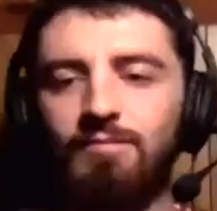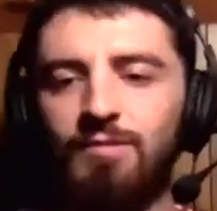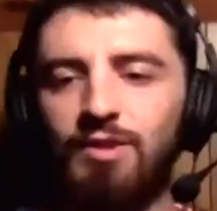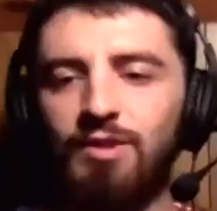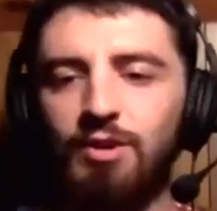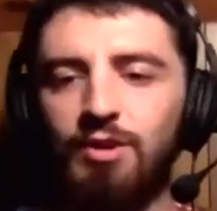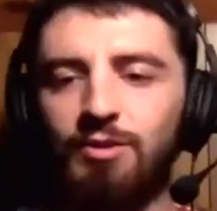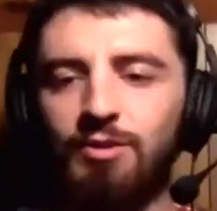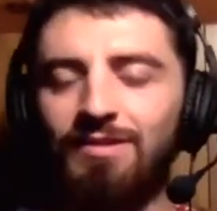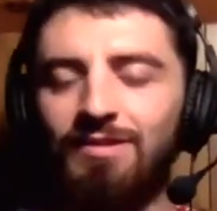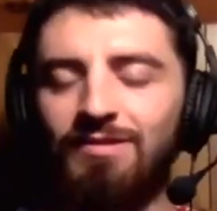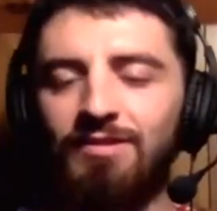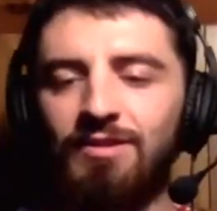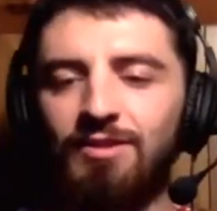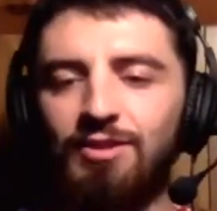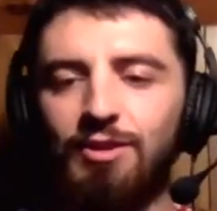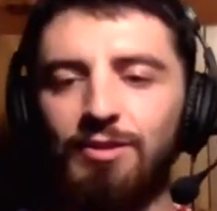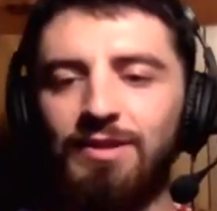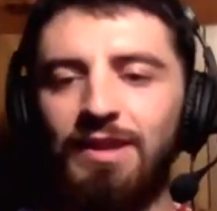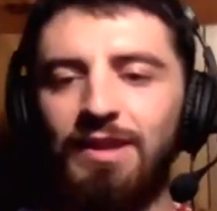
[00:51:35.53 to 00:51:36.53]
So
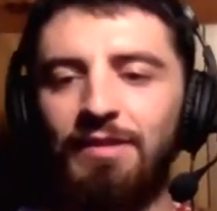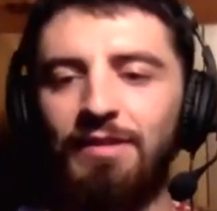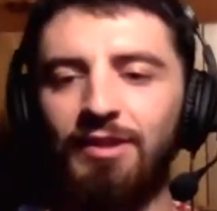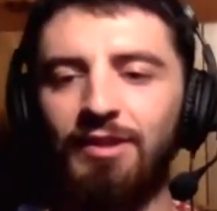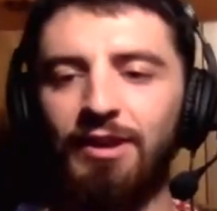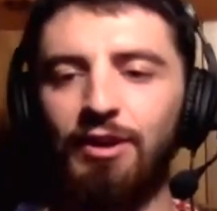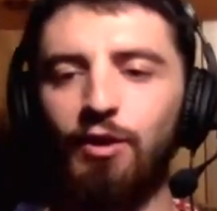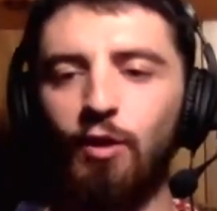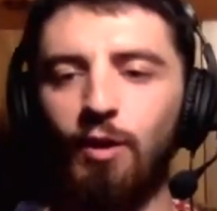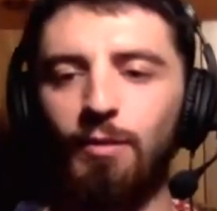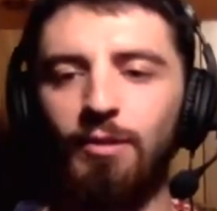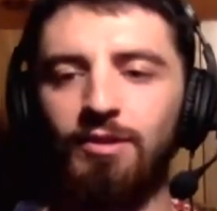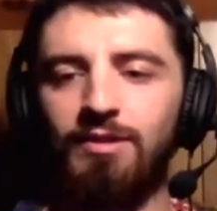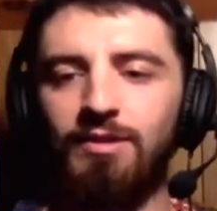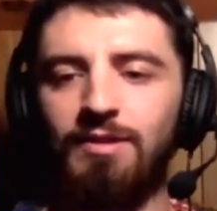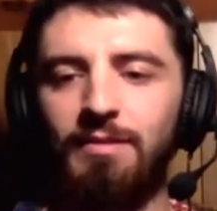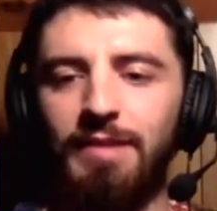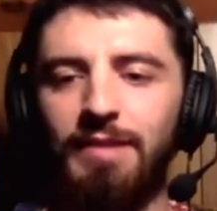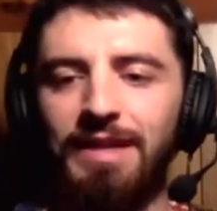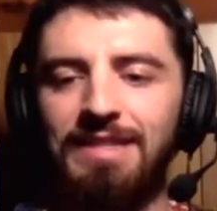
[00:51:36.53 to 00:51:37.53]
definitely normal
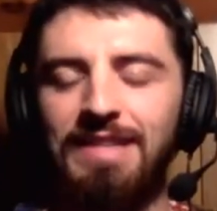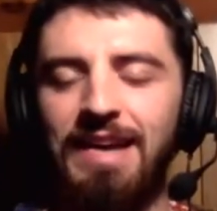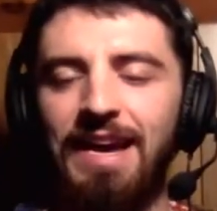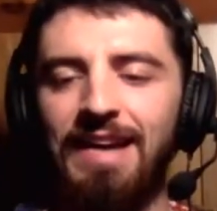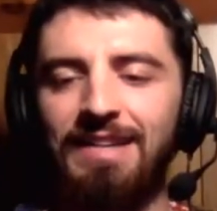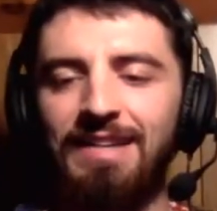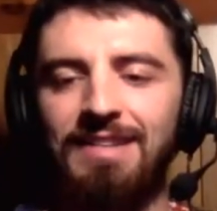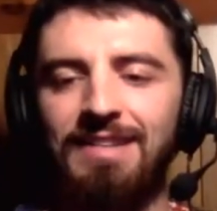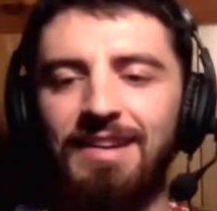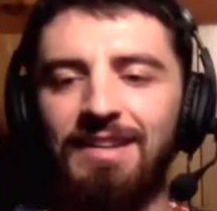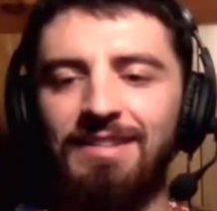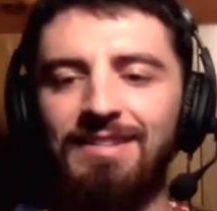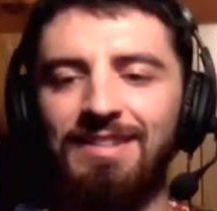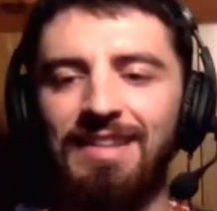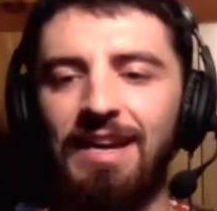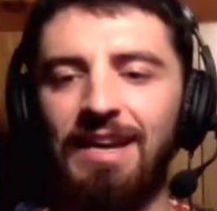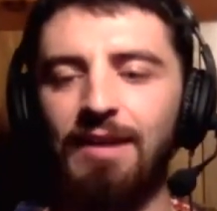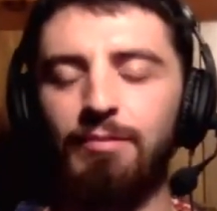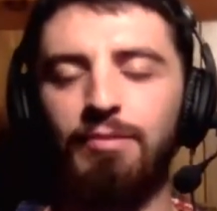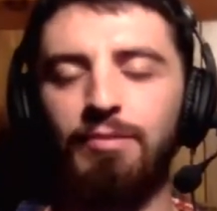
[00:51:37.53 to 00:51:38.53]
to mix accents,
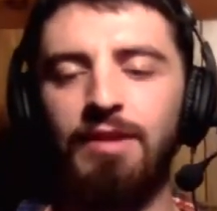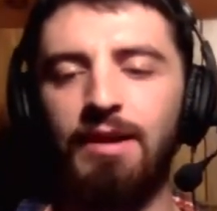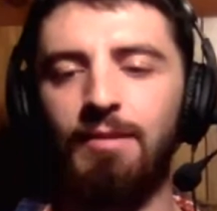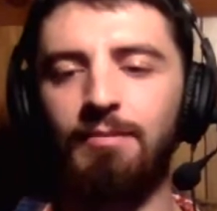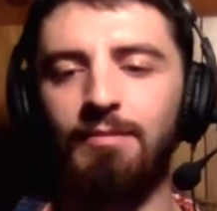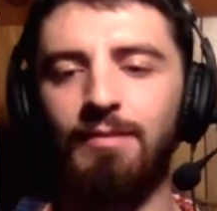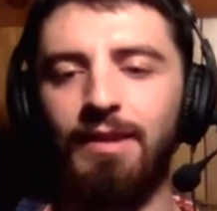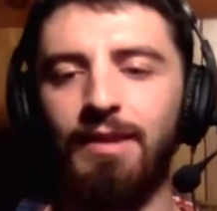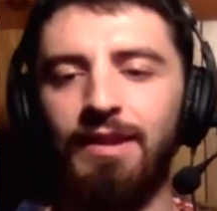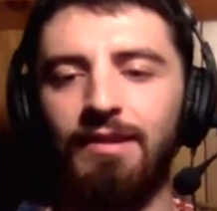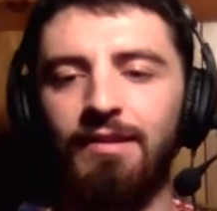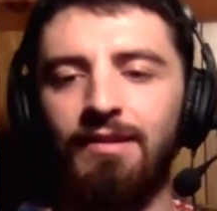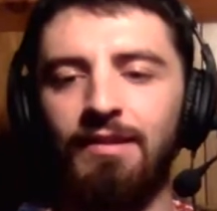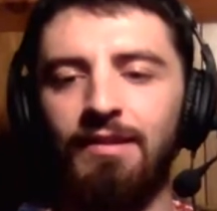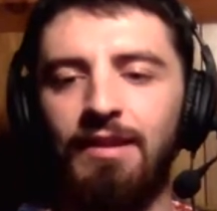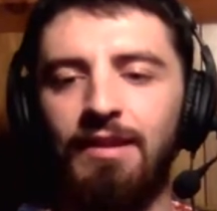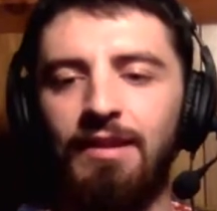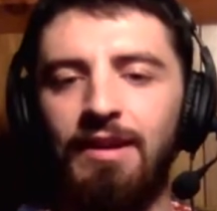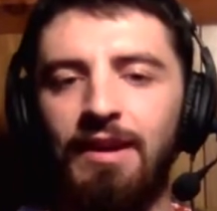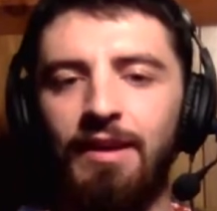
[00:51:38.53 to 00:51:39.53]
not a problem. And
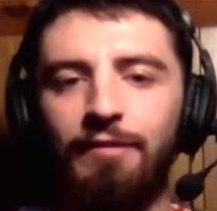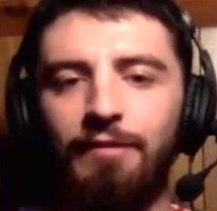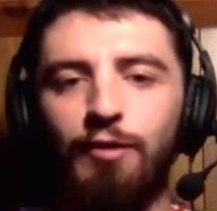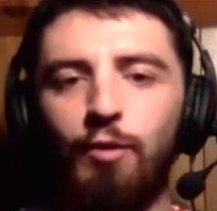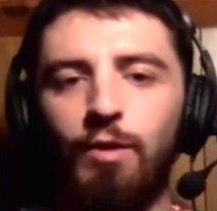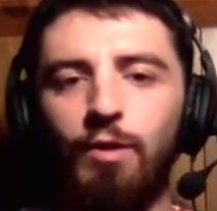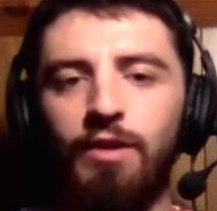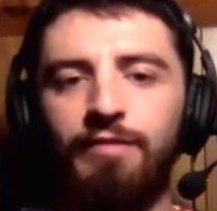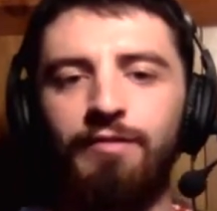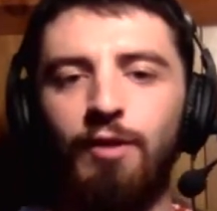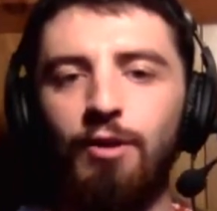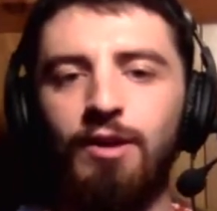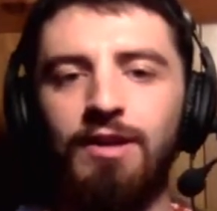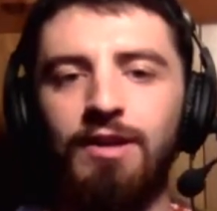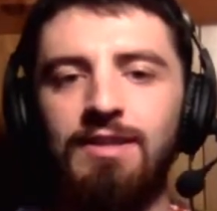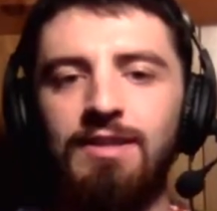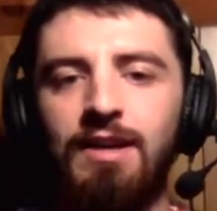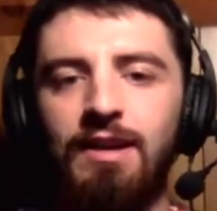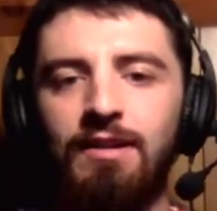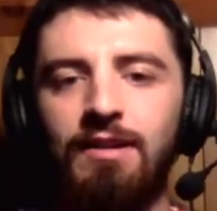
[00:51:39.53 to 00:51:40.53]
if you want to
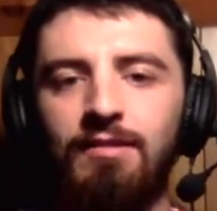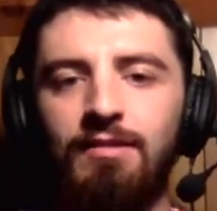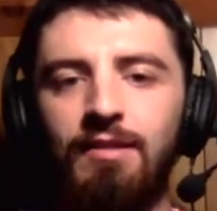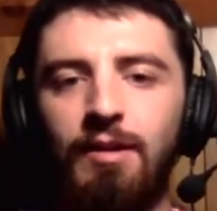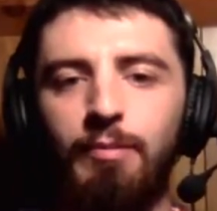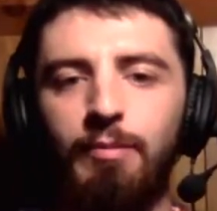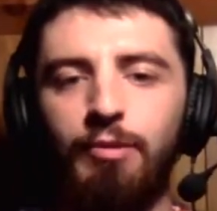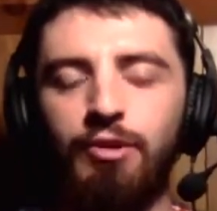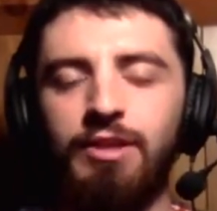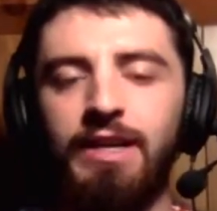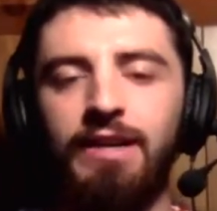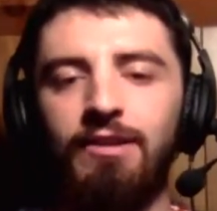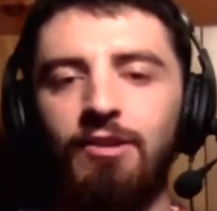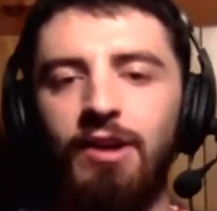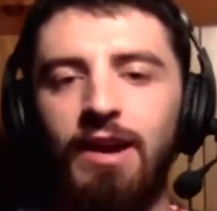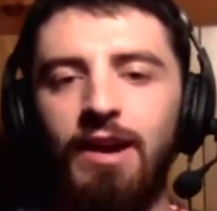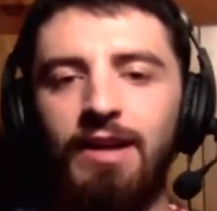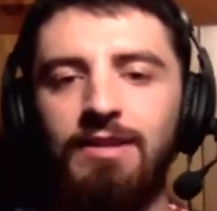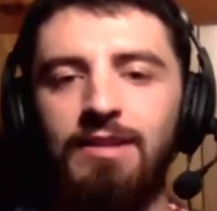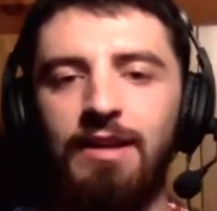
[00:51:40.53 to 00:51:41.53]
focus on a particular
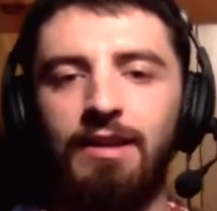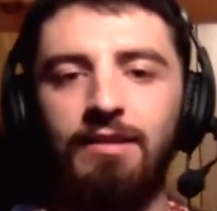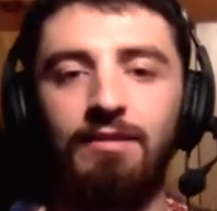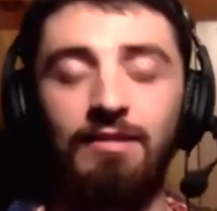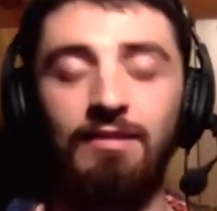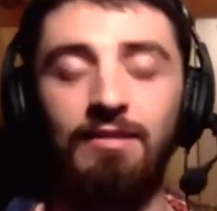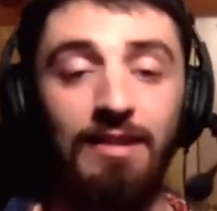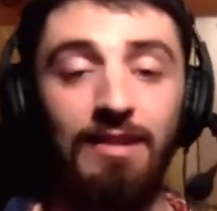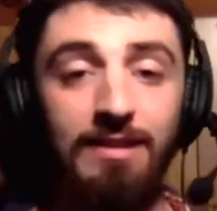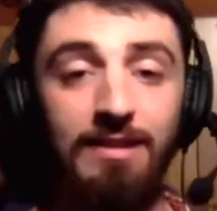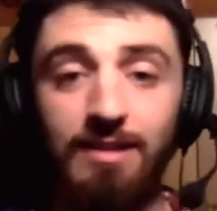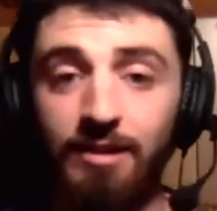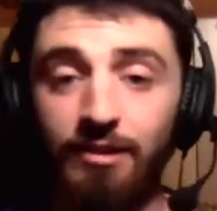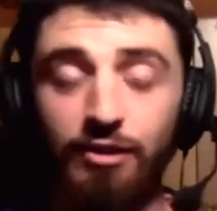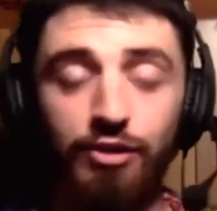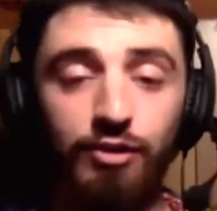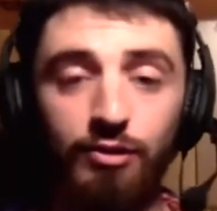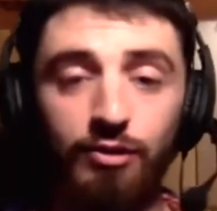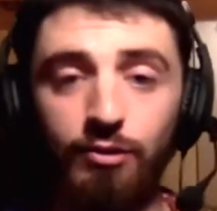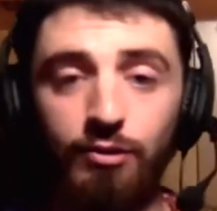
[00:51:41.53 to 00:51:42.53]
accent, listen
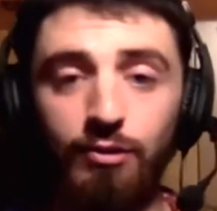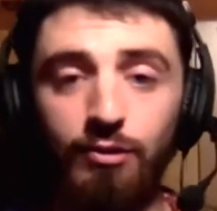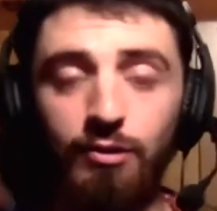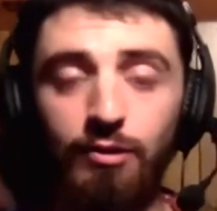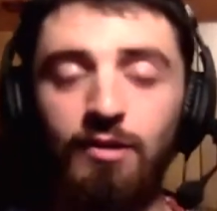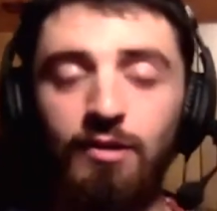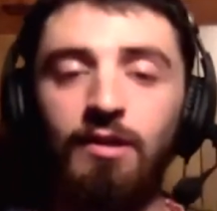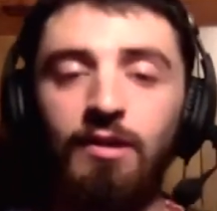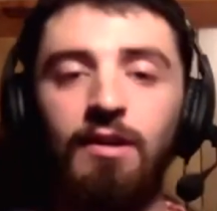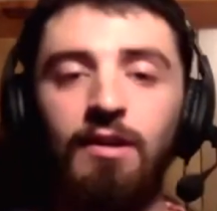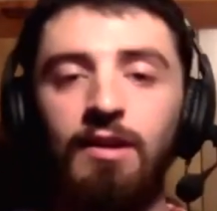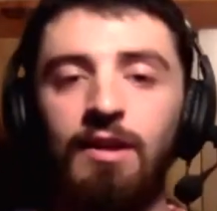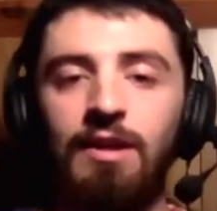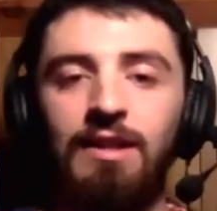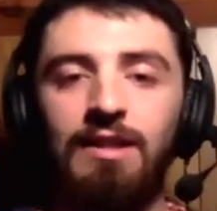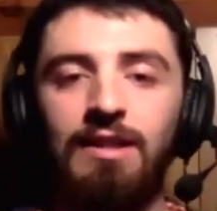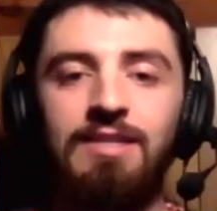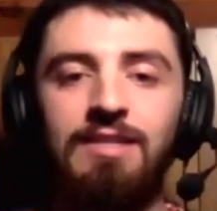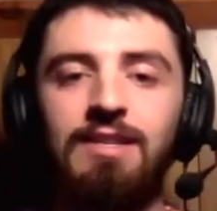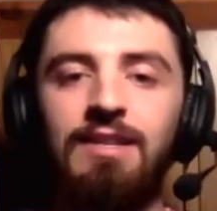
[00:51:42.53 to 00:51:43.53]
to
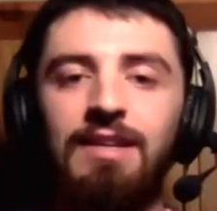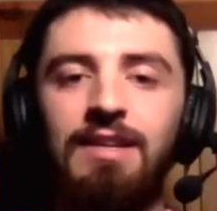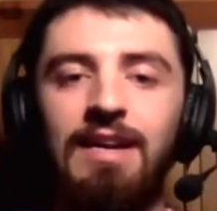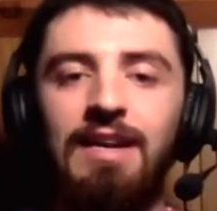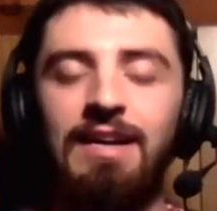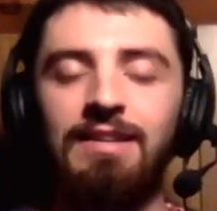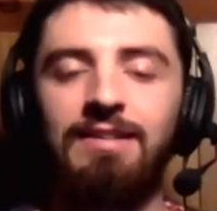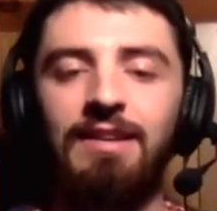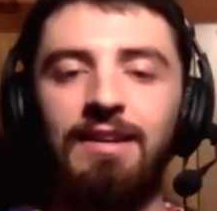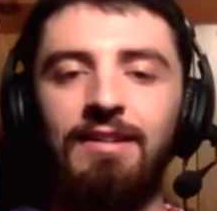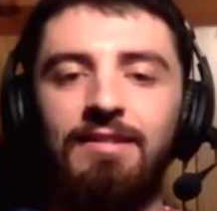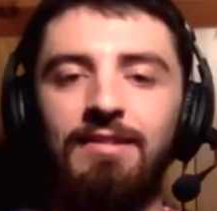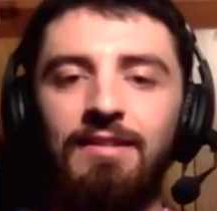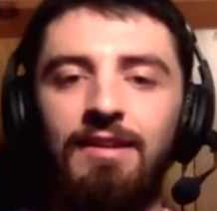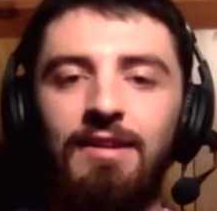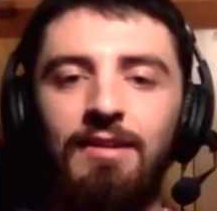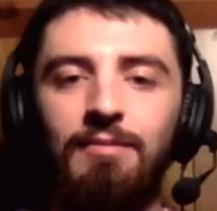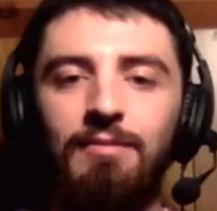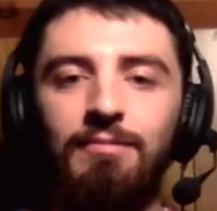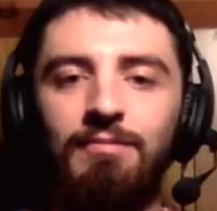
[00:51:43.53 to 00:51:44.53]
content
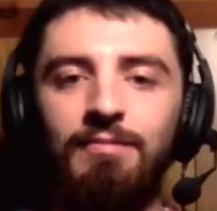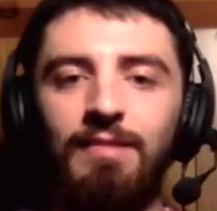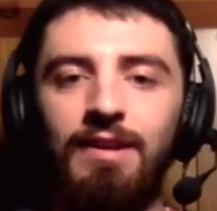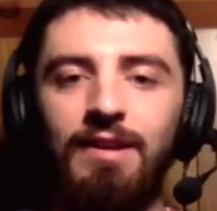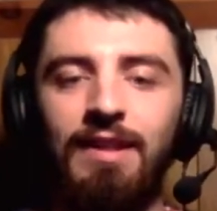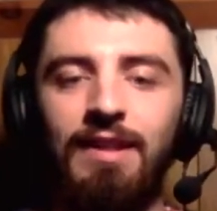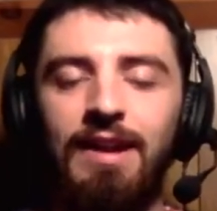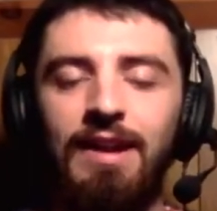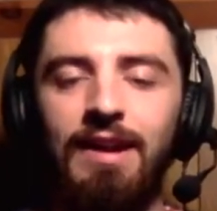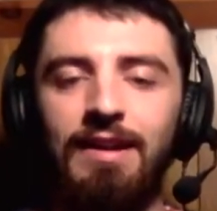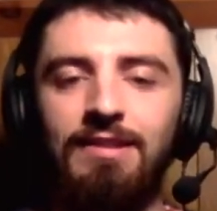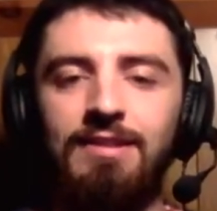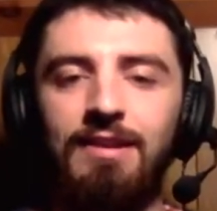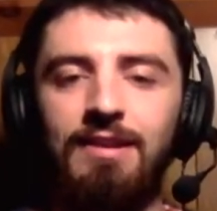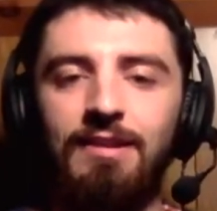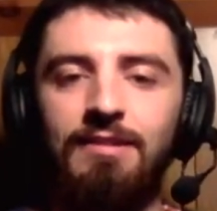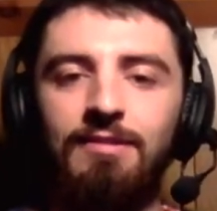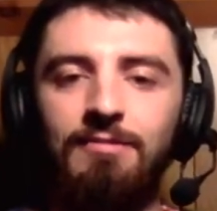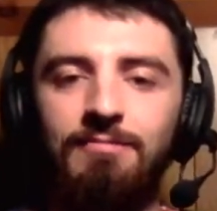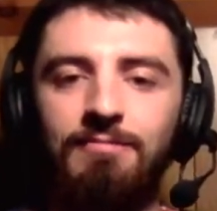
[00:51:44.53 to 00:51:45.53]
in that accent.